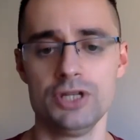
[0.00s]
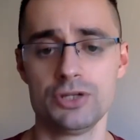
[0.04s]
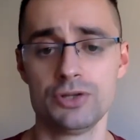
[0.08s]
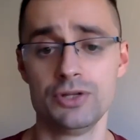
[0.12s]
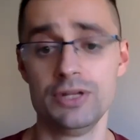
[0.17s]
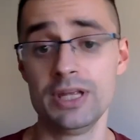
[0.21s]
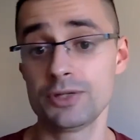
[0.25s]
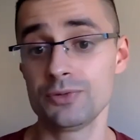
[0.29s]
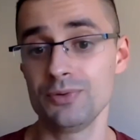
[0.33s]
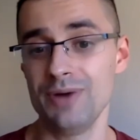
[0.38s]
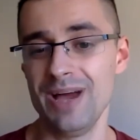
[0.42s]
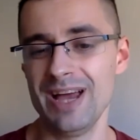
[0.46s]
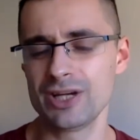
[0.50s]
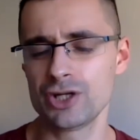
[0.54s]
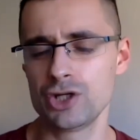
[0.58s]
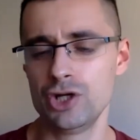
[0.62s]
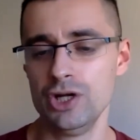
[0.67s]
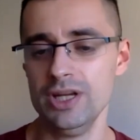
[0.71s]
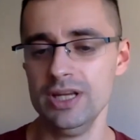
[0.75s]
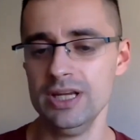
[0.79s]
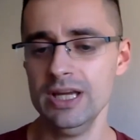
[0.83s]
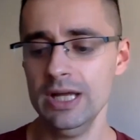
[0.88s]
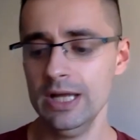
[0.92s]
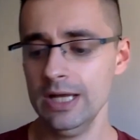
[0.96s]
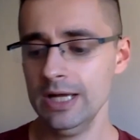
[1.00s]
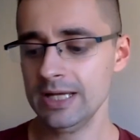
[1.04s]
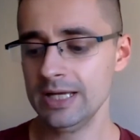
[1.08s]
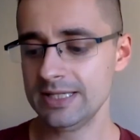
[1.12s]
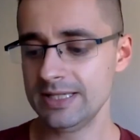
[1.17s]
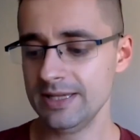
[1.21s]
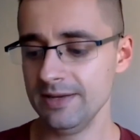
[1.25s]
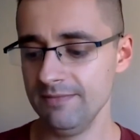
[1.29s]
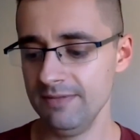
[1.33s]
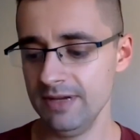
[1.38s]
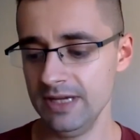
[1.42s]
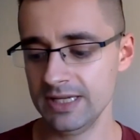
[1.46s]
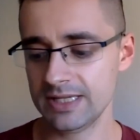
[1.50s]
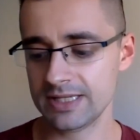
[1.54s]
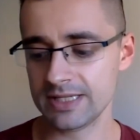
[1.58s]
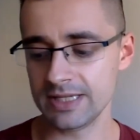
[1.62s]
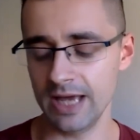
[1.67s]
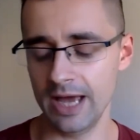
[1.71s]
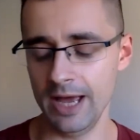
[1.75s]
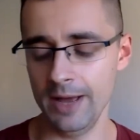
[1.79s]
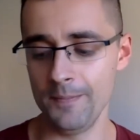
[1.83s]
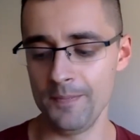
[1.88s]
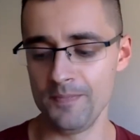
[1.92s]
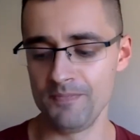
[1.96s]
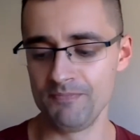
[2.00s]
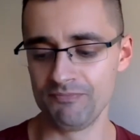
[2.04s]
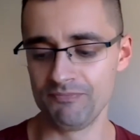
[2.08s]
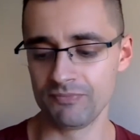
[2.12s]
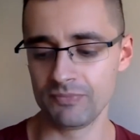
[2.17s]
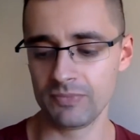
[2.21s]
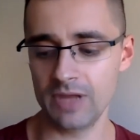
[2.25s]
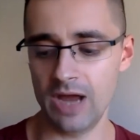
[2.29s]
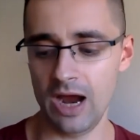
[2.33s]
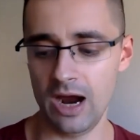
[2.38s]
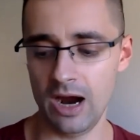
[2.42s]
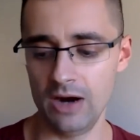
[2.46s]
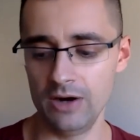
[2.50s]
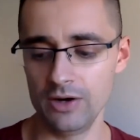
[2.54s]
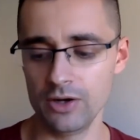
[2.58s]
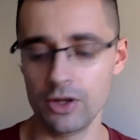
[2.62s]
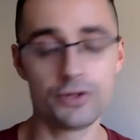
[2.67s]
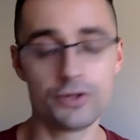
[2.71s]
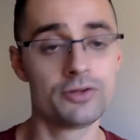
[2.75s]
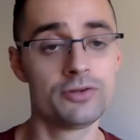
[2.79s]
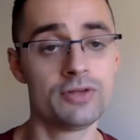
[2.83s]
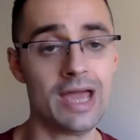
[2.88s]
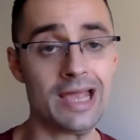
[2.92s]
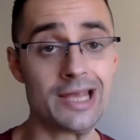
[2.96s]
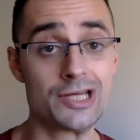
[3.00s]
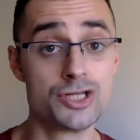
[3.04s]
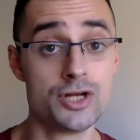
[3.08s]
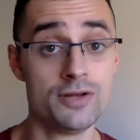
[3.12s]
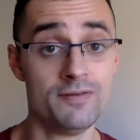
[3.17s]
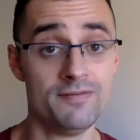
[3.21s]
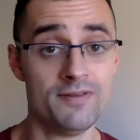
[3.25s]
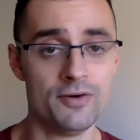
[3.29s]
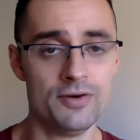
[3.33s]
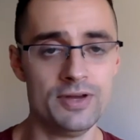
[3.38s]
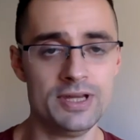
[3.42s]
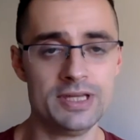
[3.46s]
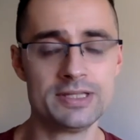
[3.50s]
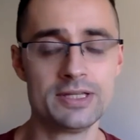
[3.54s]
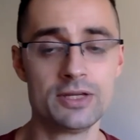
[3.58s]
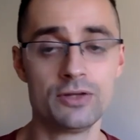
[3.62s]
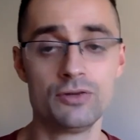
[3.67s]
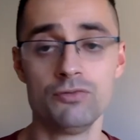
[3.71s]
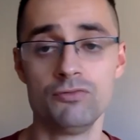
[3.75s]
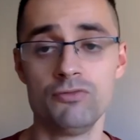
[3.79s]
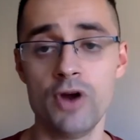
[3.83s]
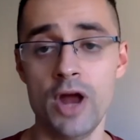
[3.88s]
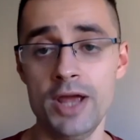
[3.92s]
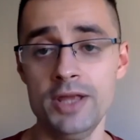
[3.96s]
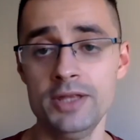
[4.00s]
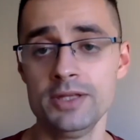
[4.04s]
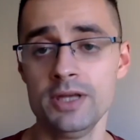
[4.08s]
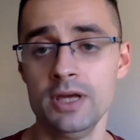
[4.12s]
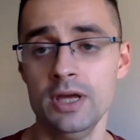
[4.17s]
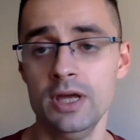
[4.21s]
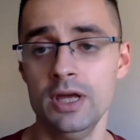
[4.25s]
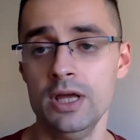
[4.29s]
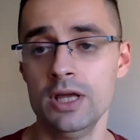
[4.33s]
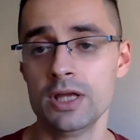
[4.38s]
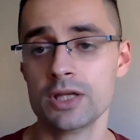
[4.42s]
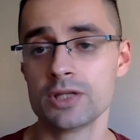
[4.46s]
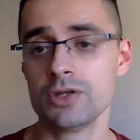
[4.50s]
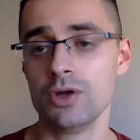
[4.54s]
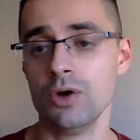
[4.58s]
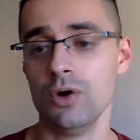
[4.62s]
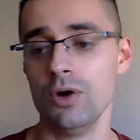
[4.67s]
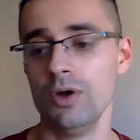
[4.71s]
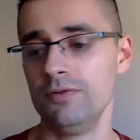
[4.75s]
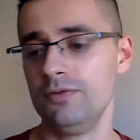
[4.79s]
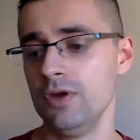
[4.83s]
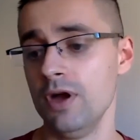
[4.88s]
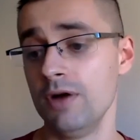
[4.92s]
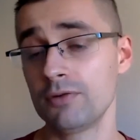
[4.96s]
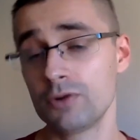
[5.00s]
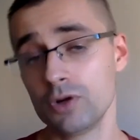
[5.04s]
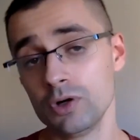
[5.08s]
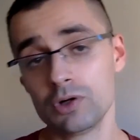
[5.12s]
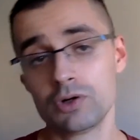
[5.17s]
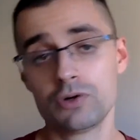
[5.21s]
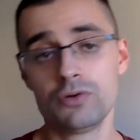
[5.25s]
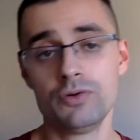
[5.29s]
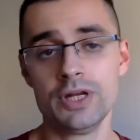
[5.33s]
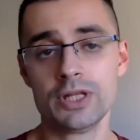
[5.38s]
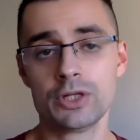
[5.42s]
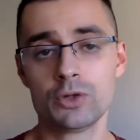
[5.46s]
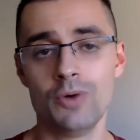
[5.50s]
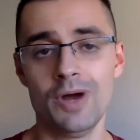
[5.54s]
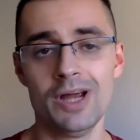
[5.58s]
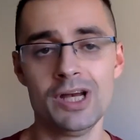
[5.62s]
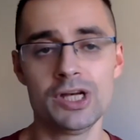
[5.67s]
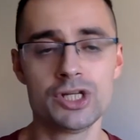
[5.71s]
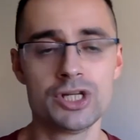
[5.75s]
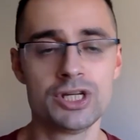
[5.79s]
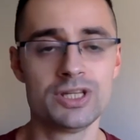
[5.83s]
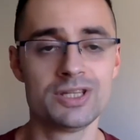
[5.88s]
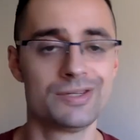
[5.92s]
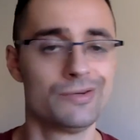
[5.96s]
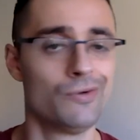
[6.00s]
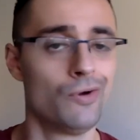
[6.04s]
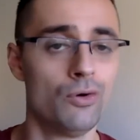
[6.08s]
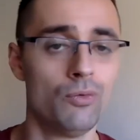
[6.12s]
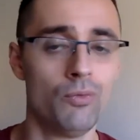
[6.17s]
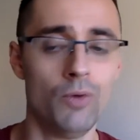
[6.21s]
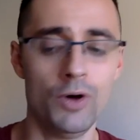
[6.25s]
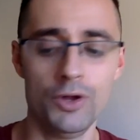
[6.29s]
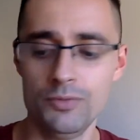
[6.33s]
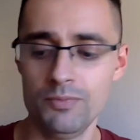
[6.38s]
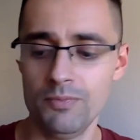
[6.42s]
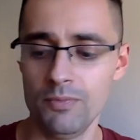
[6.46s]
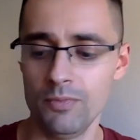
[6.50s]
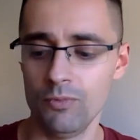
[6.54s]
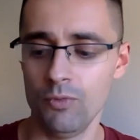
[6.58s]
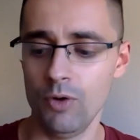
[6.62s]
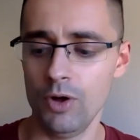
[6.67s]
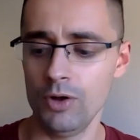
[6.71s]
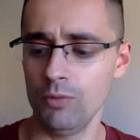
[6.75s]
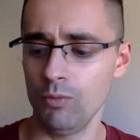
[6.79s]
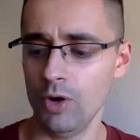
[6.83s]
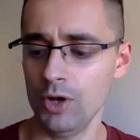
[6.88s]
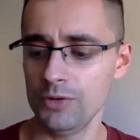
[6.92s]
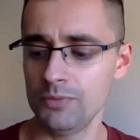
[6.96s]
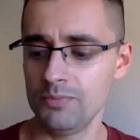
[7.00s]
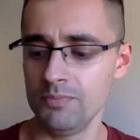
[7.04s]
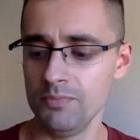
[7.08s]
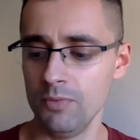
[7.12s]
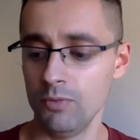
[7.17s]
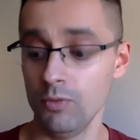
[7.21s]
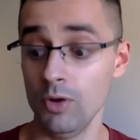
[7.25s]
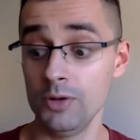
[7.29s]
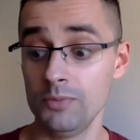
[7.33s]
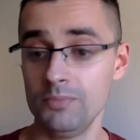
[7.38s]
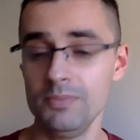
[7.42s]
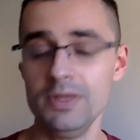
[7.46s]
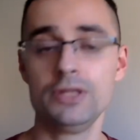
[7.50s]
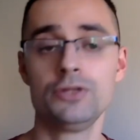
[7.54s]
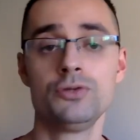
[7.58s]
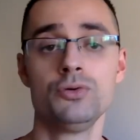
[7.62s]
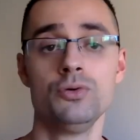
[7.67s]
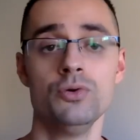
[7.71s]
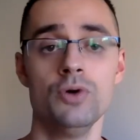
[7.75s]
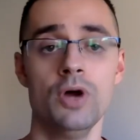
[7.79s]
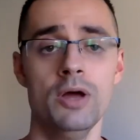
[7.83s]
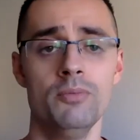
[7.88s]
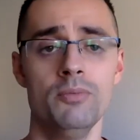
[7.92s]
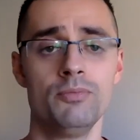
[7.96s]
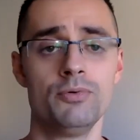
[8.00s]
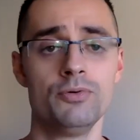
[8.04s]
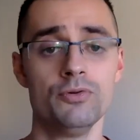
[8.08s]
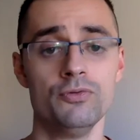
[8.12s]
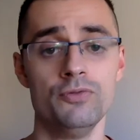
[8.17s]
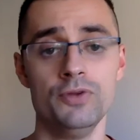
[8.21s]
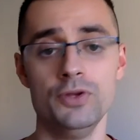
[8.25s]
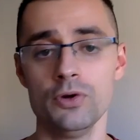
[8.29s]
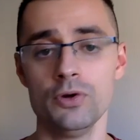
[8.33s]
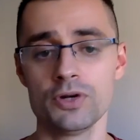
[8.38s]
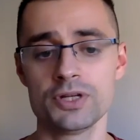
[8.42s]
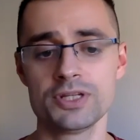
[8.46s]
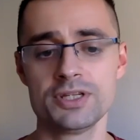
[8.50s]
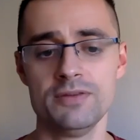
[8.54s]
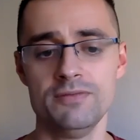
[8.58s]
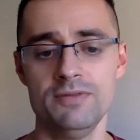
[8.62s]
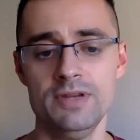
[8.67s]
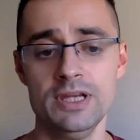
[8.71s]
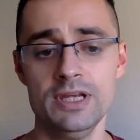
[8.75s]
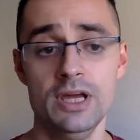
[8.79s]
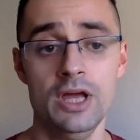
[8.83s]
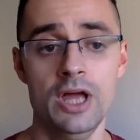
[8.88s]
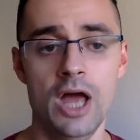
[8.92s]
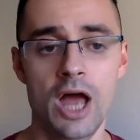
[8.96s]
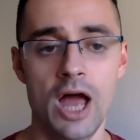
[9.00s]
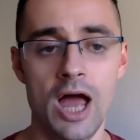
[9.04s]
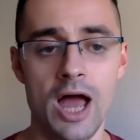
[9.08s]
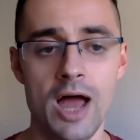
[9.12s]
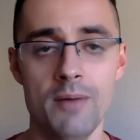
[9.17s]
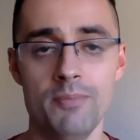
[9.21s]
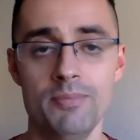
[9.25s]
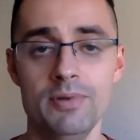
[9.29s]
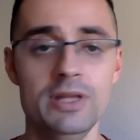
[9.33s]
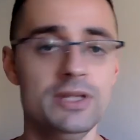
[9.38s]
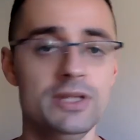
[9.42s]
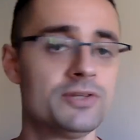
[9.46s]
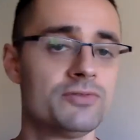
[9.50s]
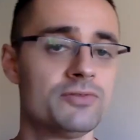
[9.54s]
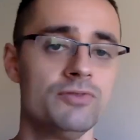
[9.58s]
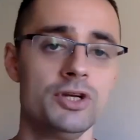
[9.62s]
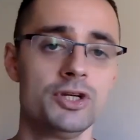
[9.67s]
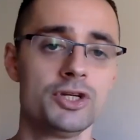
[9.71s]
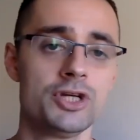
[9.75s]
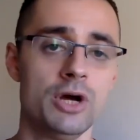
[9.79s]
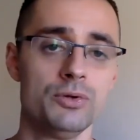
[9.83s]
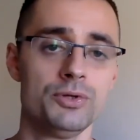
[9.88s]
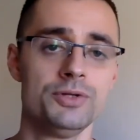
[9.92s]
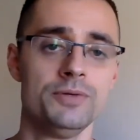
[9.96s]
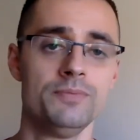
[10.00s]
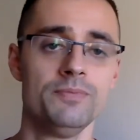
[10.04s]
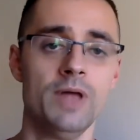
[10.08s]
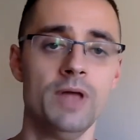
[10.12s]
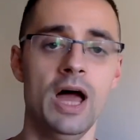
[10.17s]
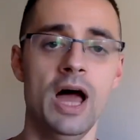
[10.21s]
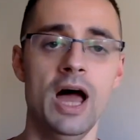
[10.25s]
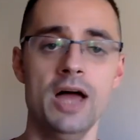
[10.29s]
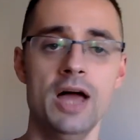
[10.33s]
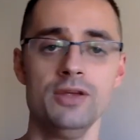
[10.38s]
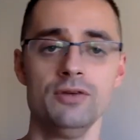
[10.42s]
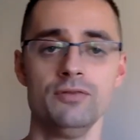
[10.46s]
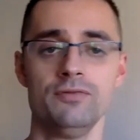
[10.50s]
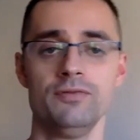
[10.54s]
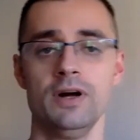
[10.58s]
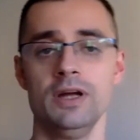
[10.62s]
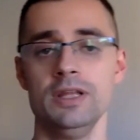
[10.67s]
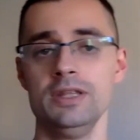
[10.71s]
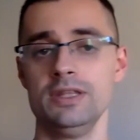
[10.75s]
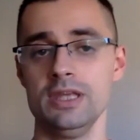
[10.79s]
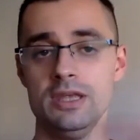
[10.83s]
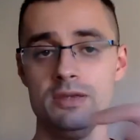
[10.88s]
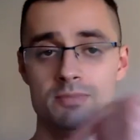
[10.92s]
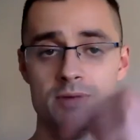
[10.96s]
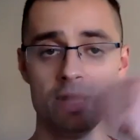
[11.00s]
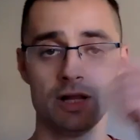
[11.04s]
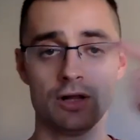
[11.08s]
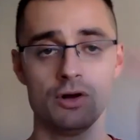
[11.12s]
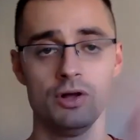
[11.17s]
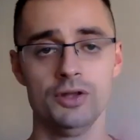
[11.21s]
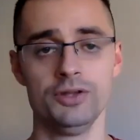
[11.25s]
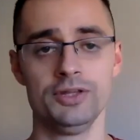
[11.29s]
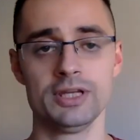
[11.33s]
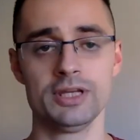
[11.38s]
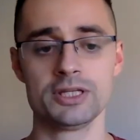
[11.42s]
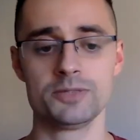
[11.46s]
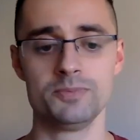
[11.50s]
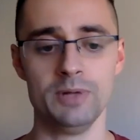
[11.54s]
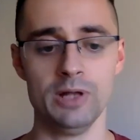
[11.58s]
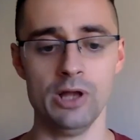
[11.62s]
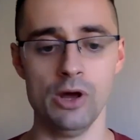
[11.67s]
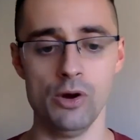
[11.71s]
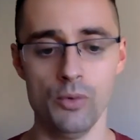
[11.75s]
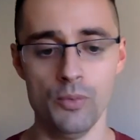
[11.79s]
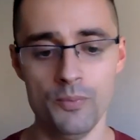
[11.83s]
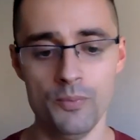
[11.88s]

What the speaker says: So that's why actually CVs are not actually very easy to write. So if you have concrete questions or want me to improve your CV, please reach out. You find the email contacts below.